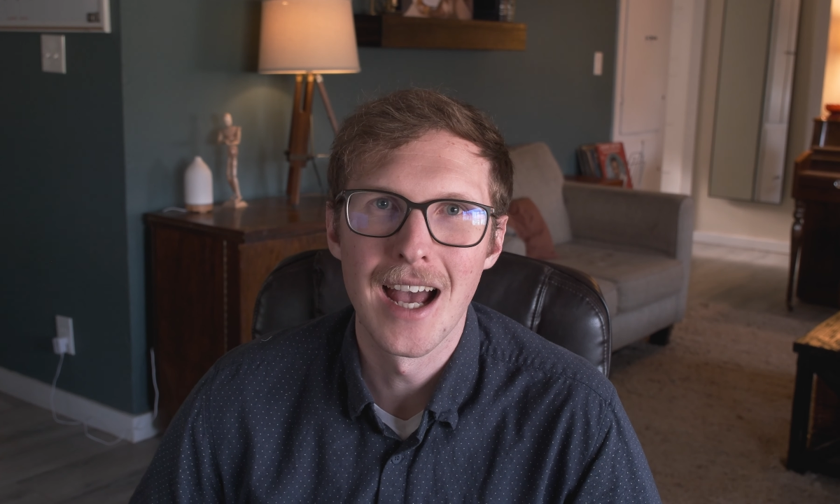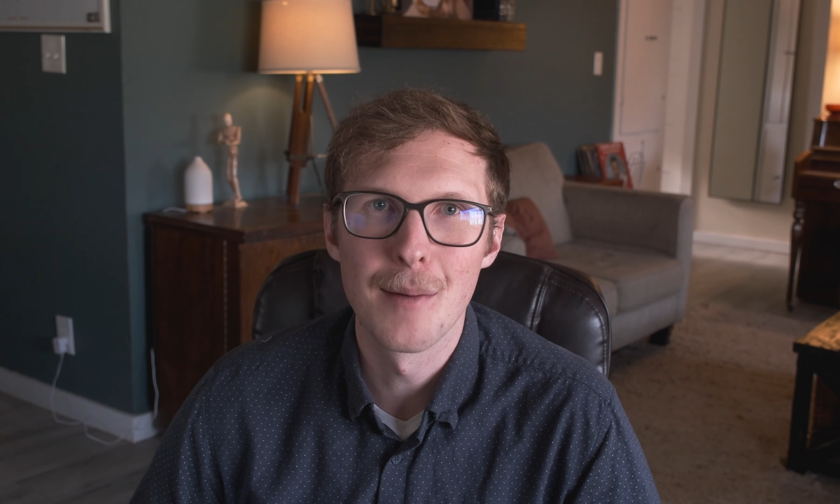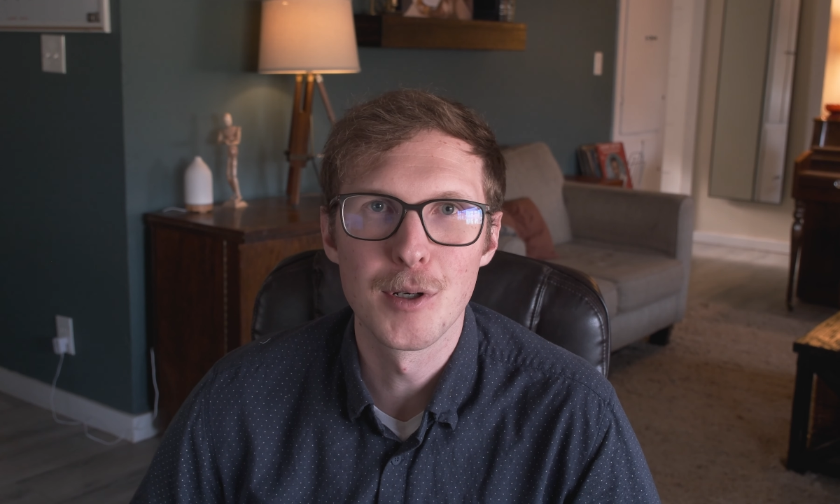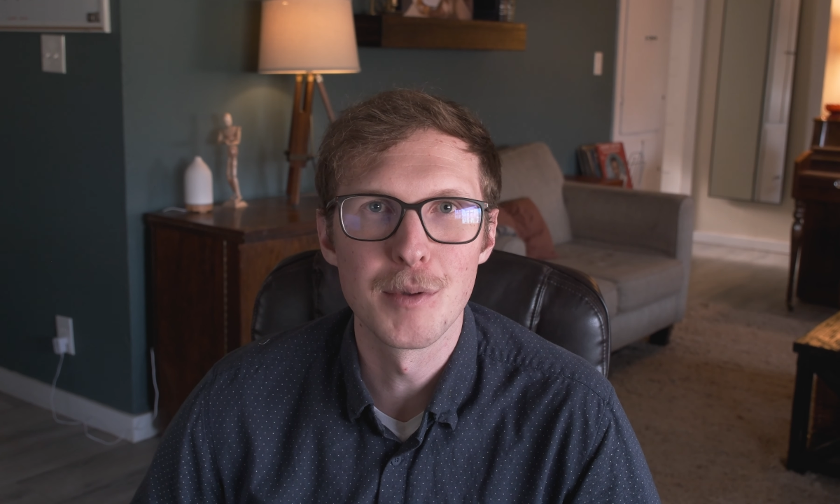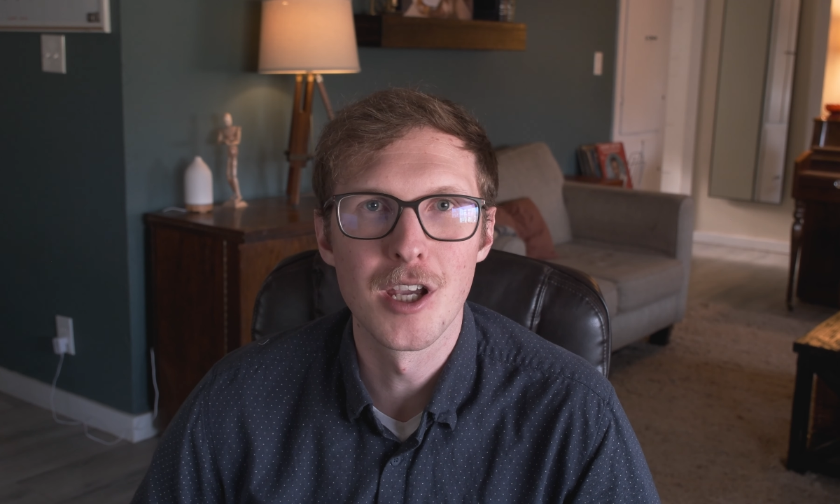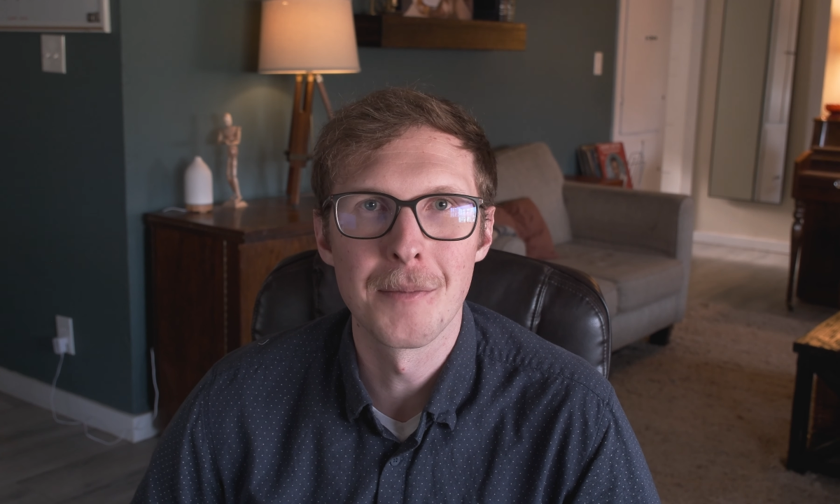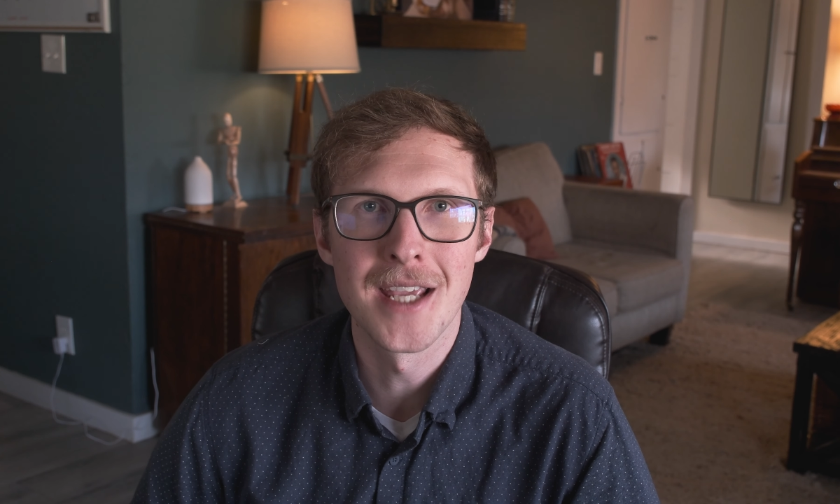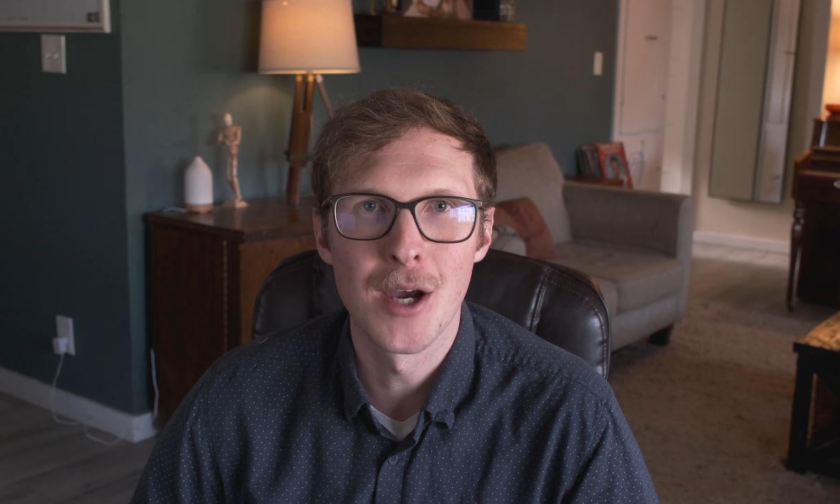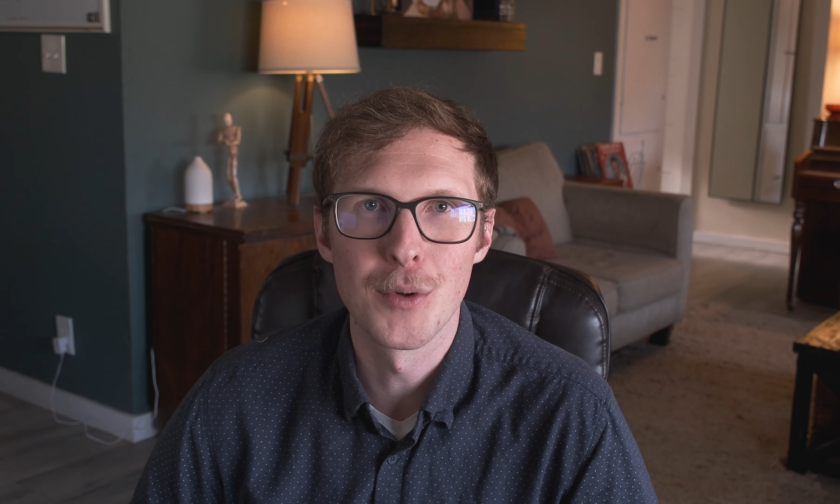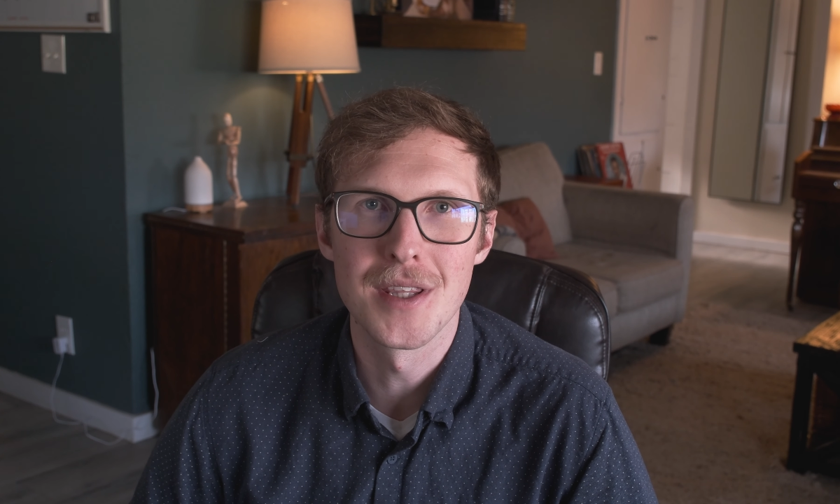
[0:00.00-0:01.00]
I'm going to be
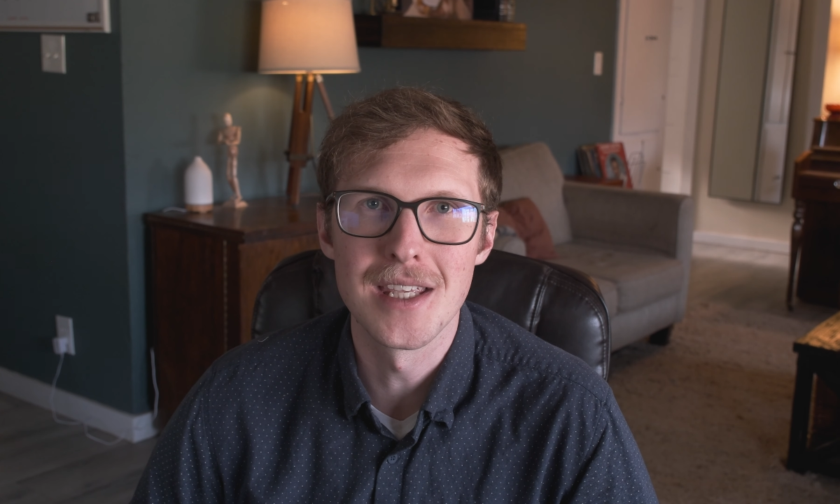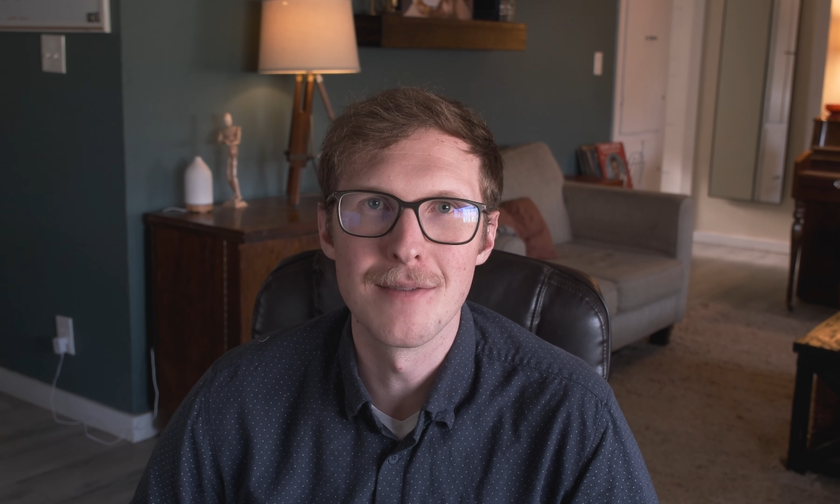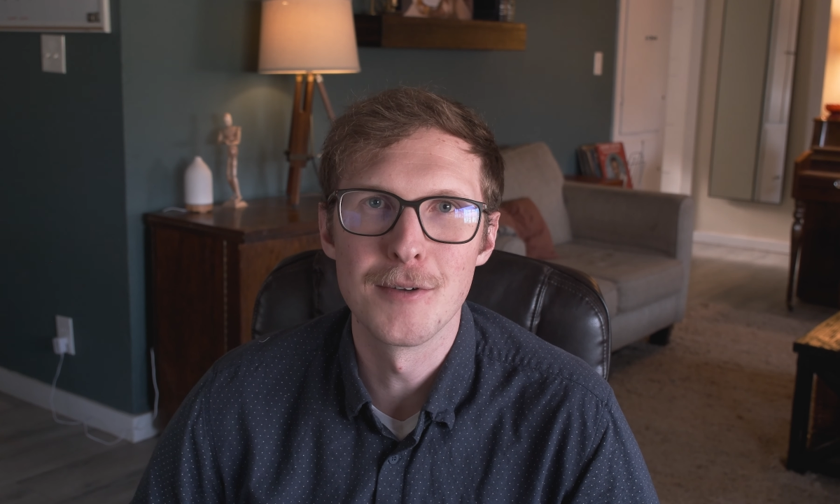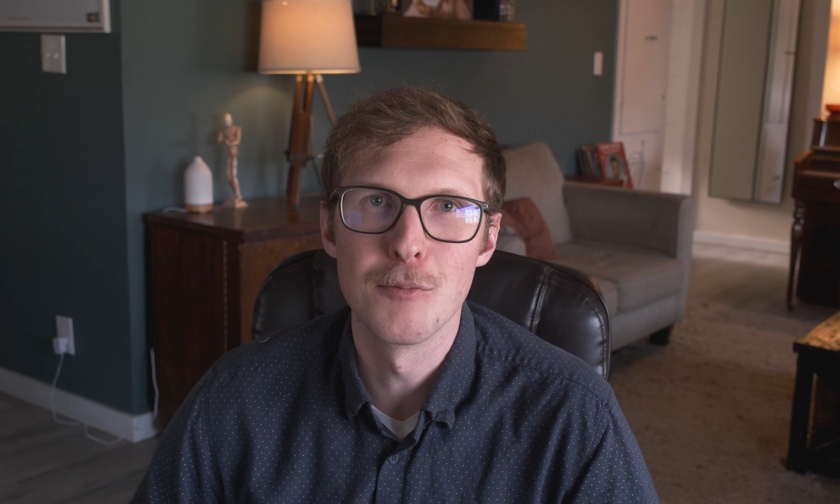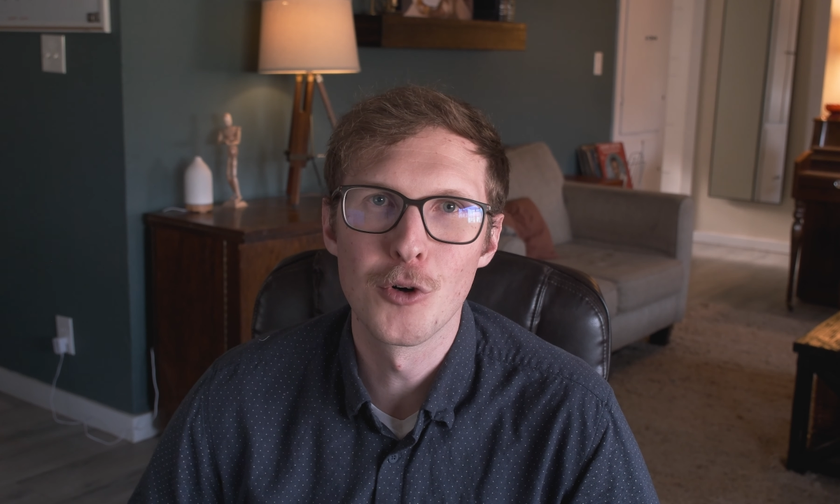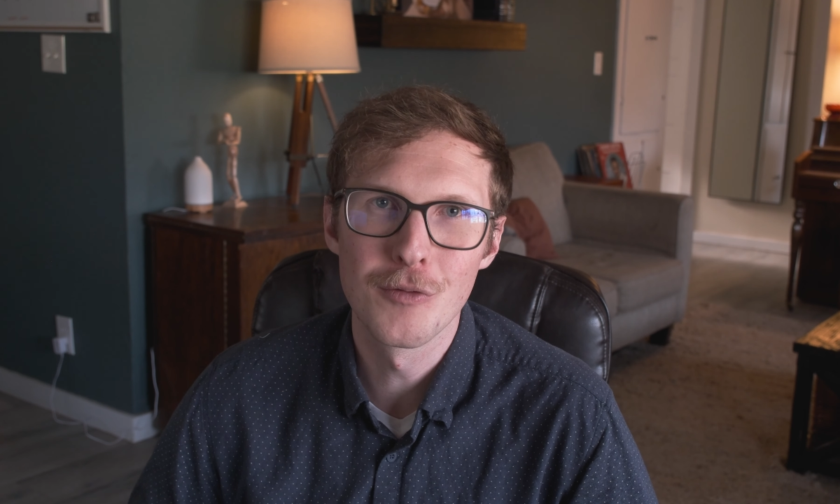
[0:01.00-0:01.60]
coming out with even more